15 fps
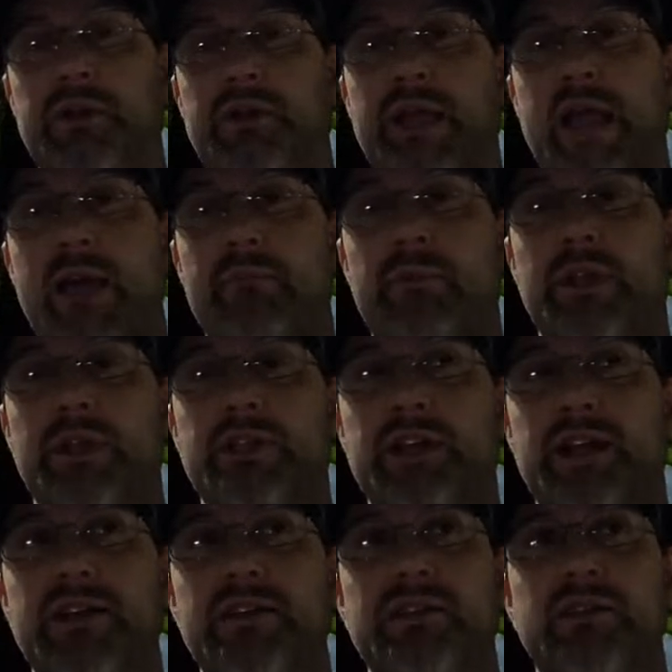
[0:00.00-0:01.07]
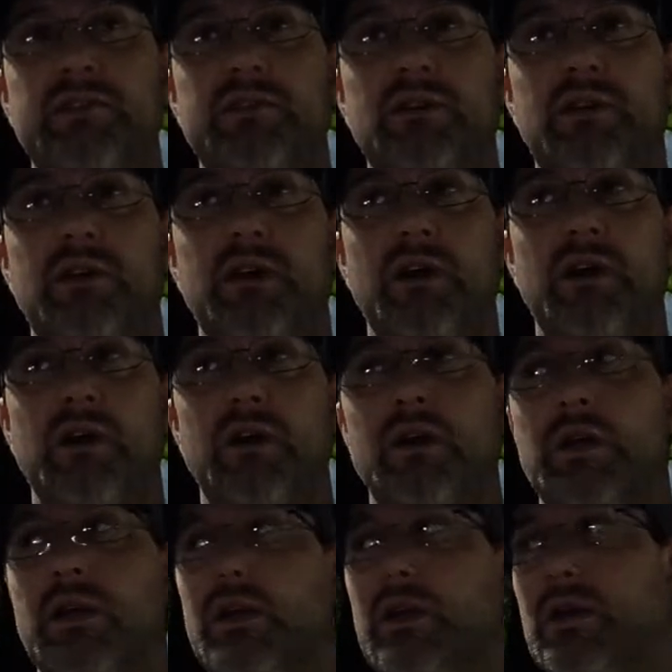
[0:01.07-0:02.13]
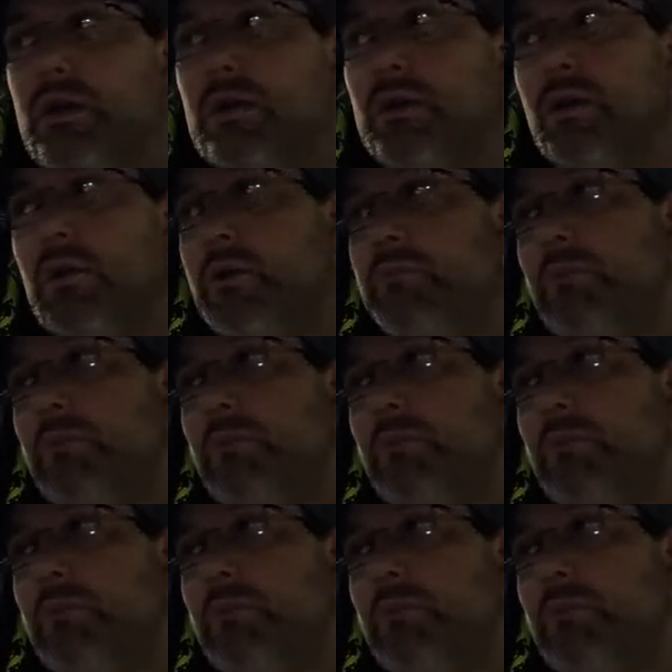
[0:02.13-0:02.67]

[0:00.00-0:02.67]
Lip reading: that, but chances are, knowing